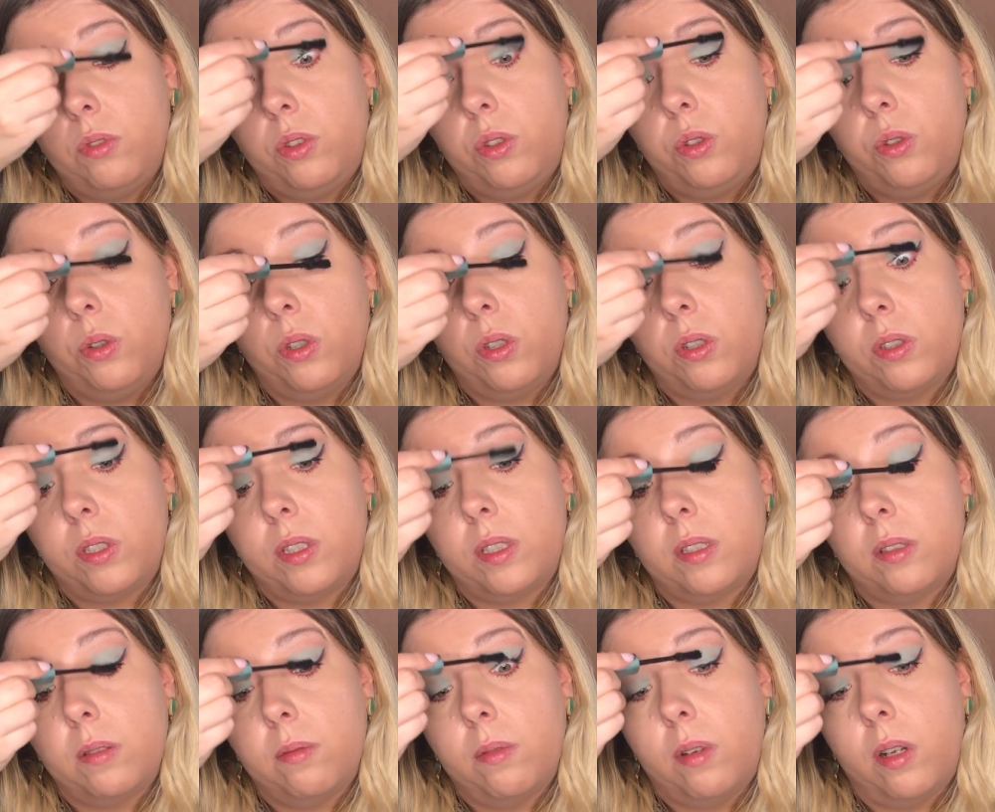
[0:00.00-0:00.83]
to
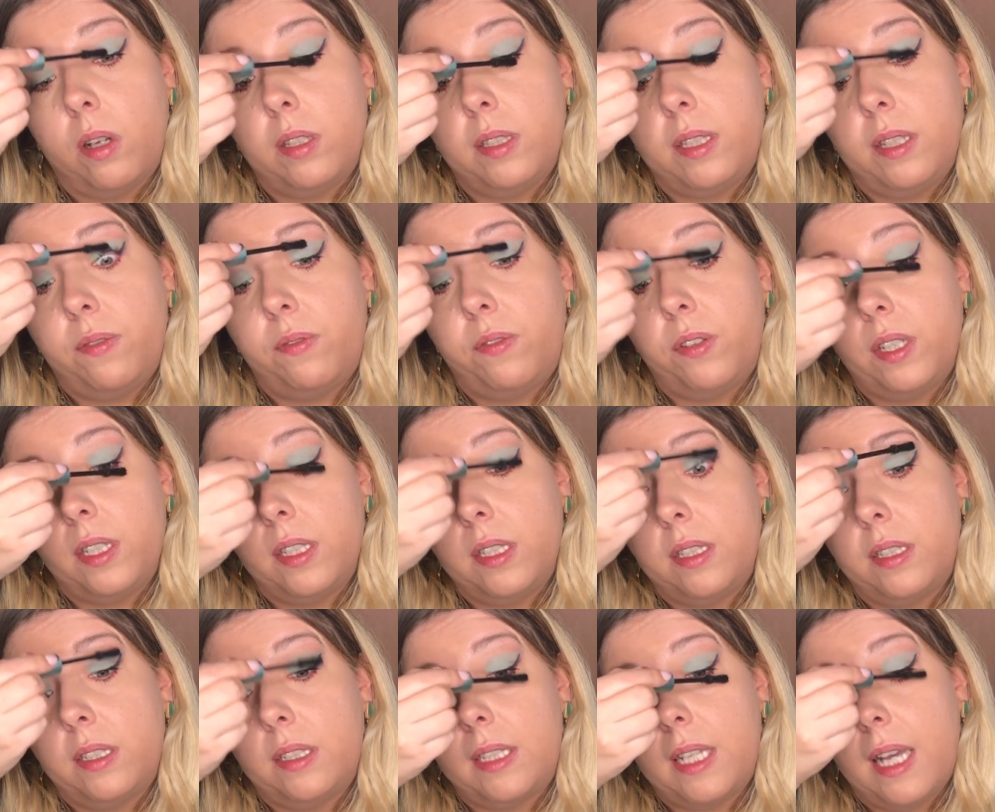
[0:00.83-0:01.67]
a
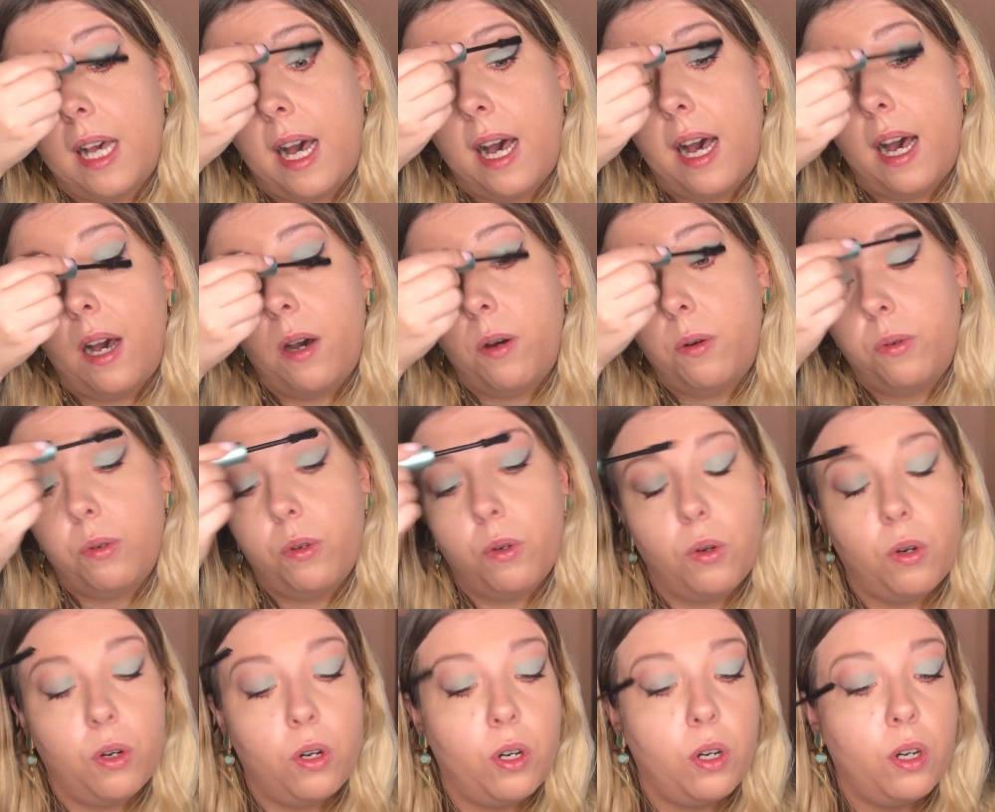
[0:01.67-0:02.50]
different town,
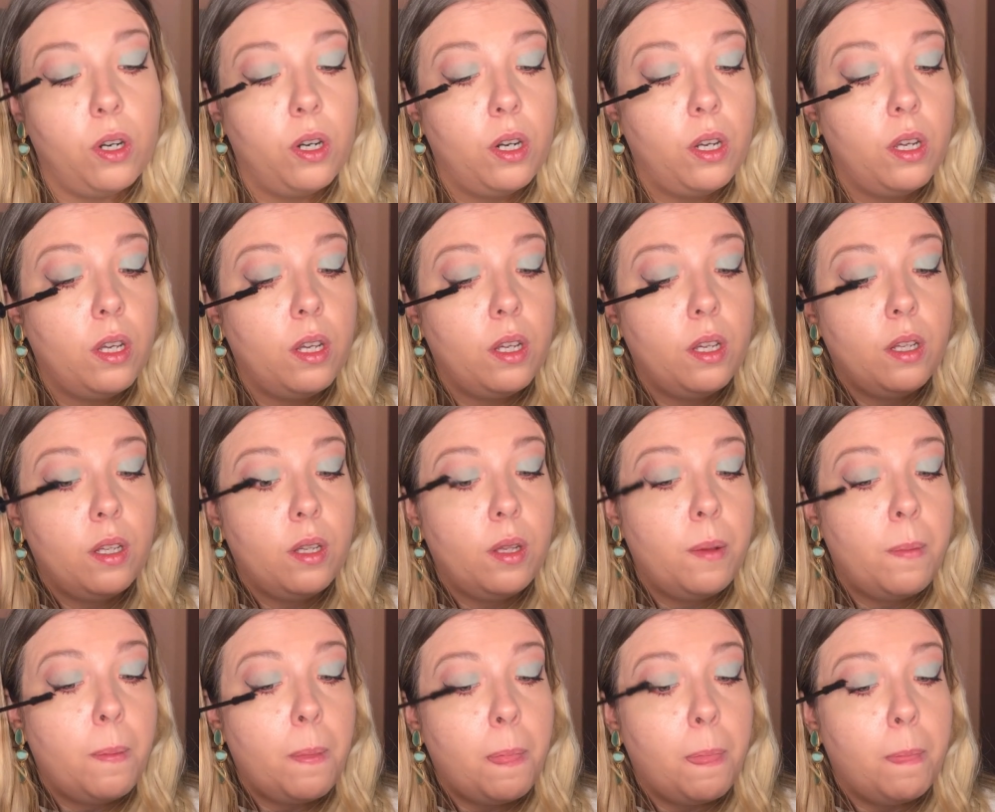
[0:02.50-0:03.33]
or
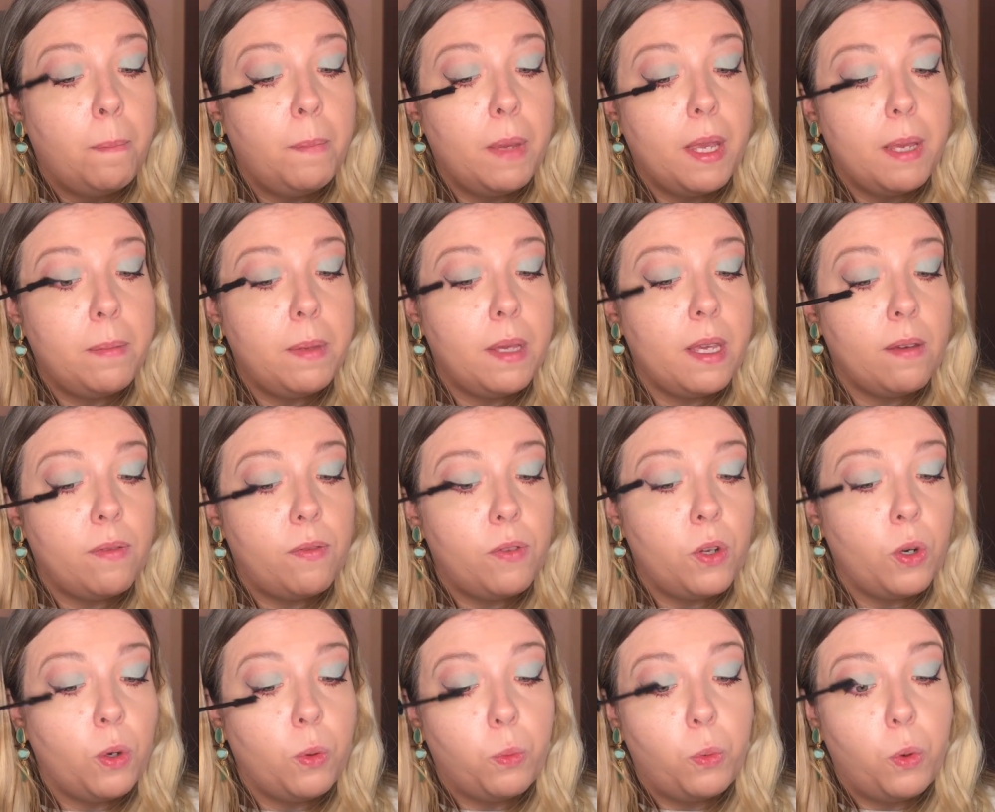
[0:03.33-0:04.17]
maybe if
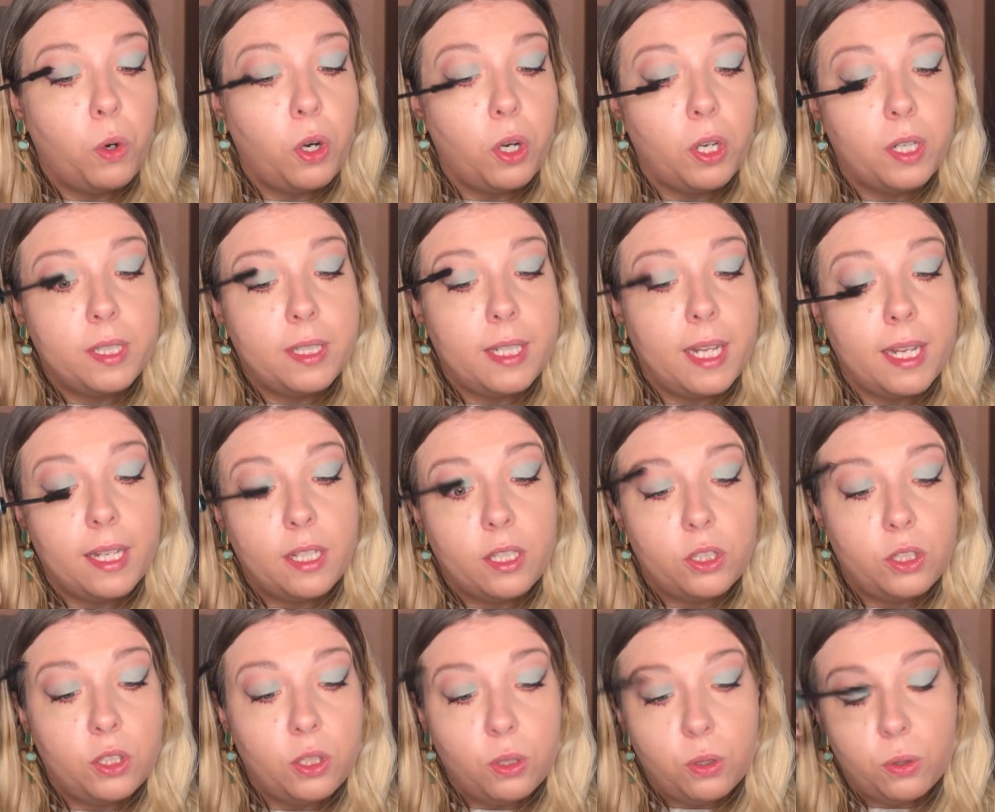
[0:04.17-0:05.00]
your work
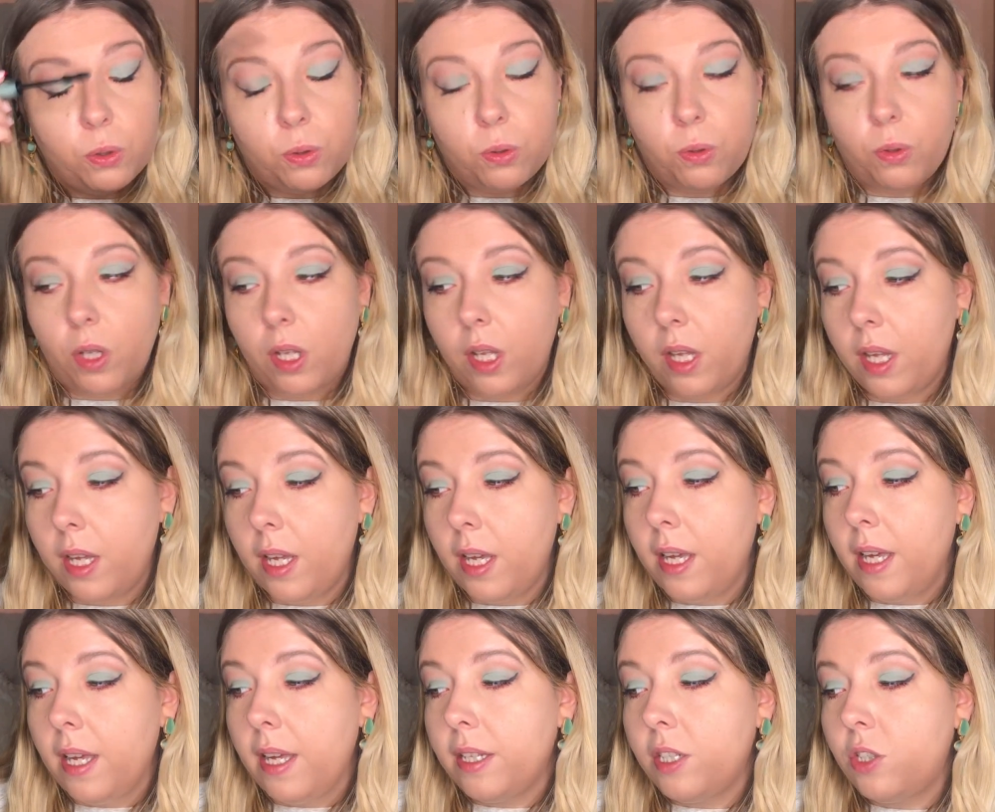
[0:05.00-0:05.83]
takes you,
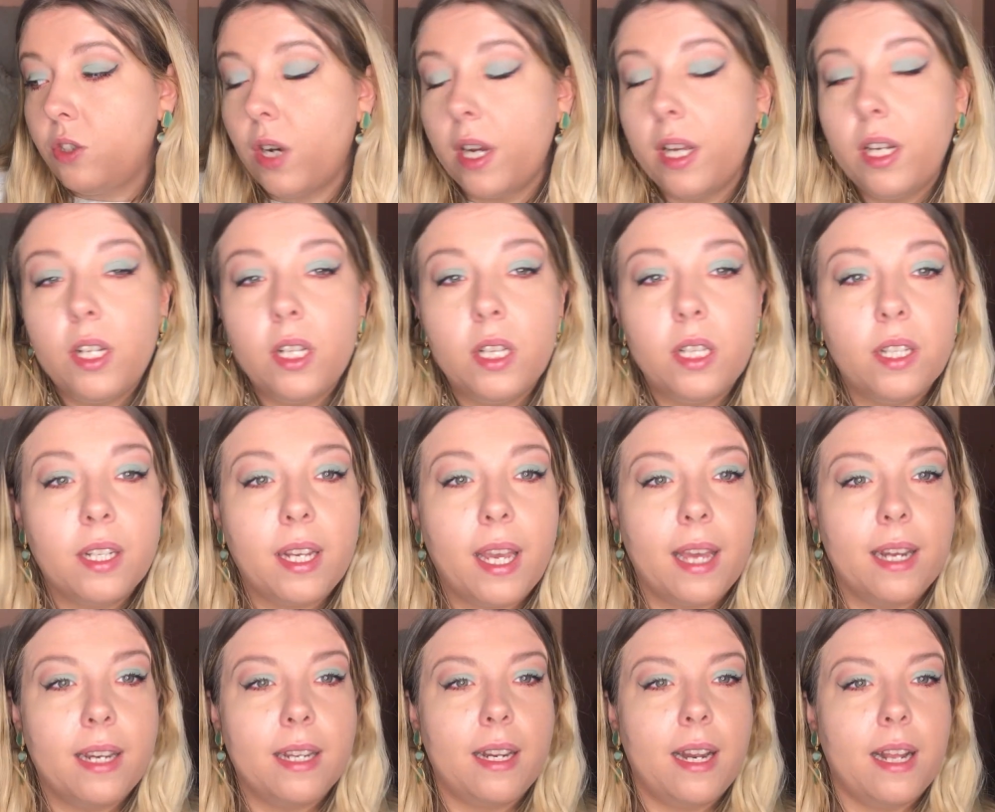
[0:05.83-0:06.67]
try to
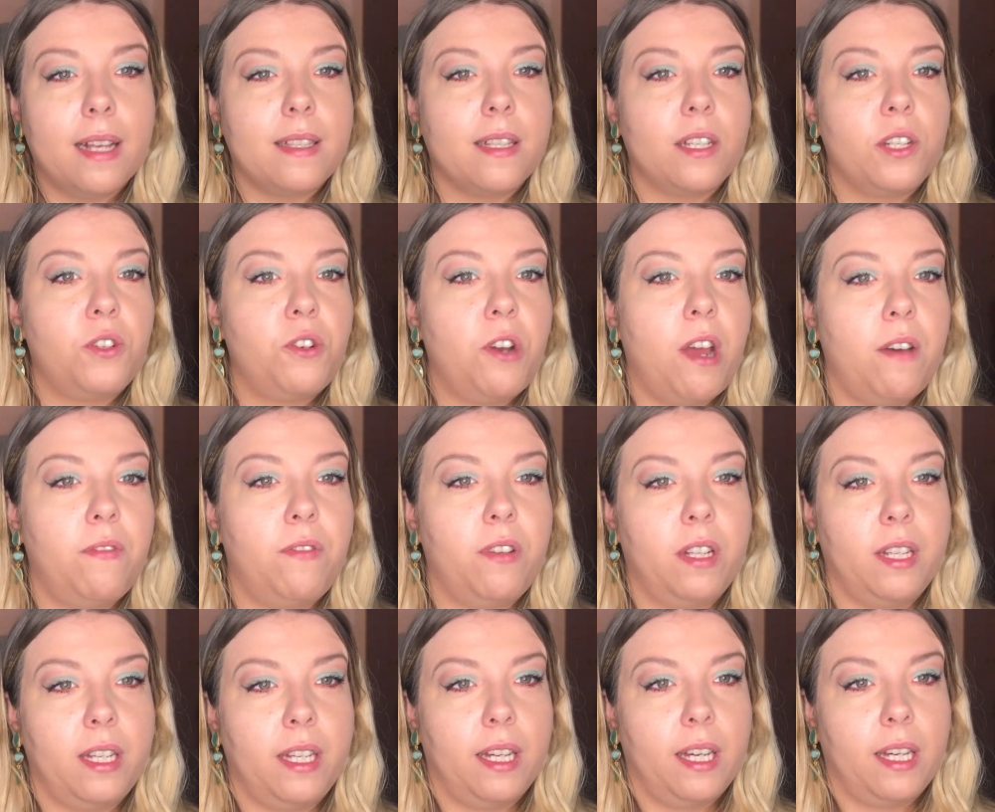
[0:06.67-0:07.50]
look at it as a
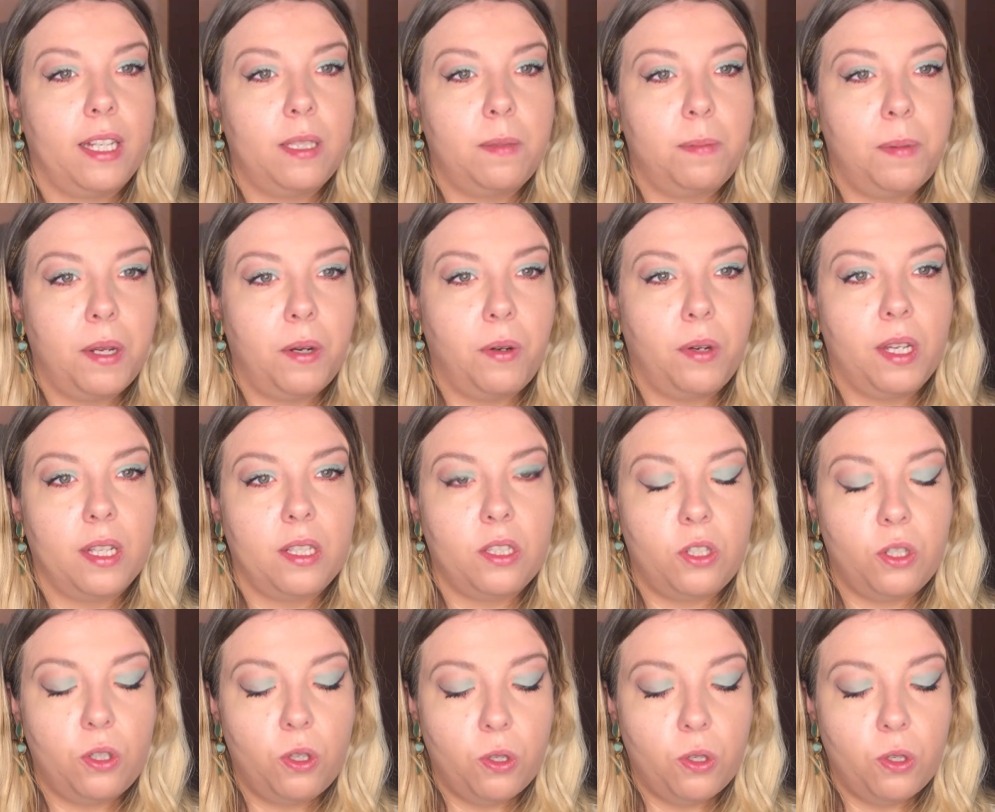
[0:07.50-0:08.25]
traveling experience.